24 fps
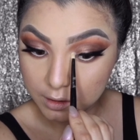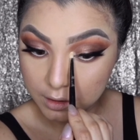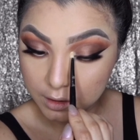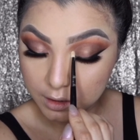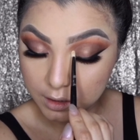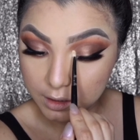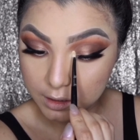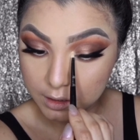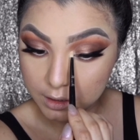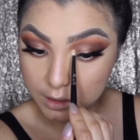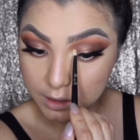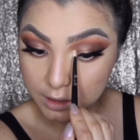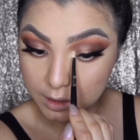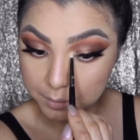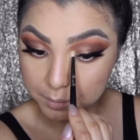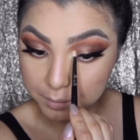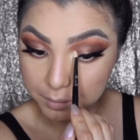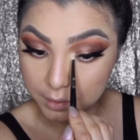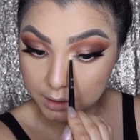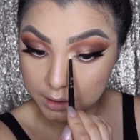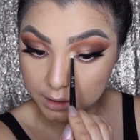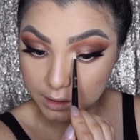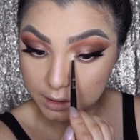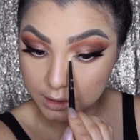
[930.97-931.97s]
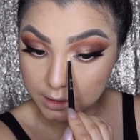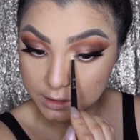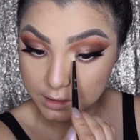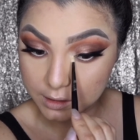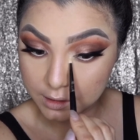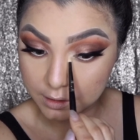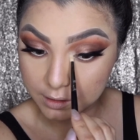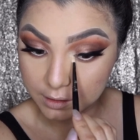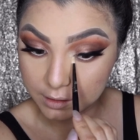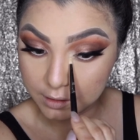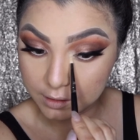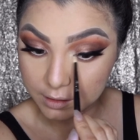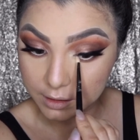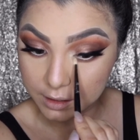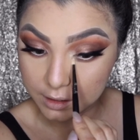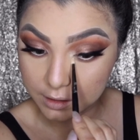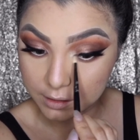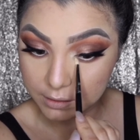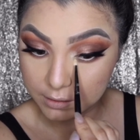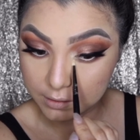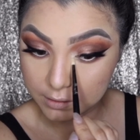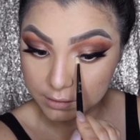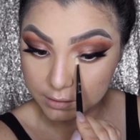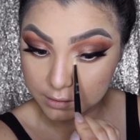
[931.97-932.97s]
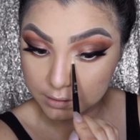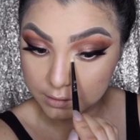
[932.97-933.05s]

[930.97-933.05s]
And then I'm bonding her out.